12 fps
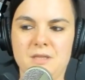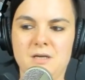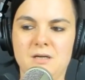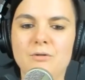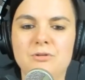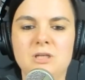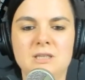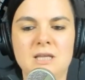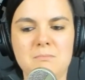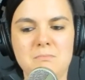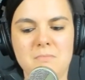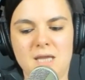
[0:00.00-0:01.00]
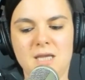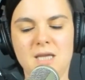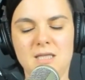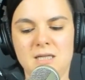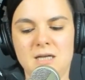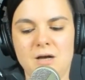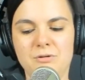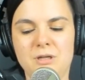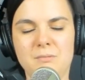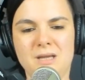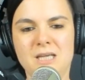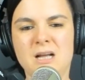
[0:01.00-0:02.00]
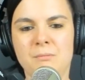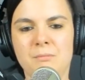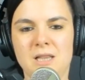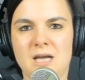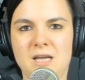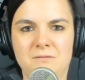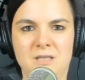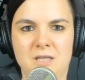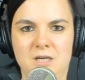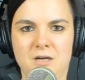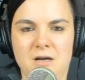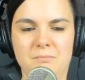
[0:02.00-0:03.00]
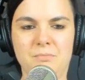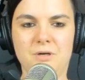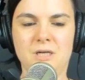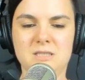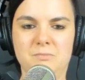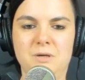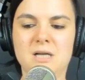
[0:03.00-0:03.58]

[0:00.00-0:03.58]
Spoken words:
how did they make it and how did they make it come alive in their companies?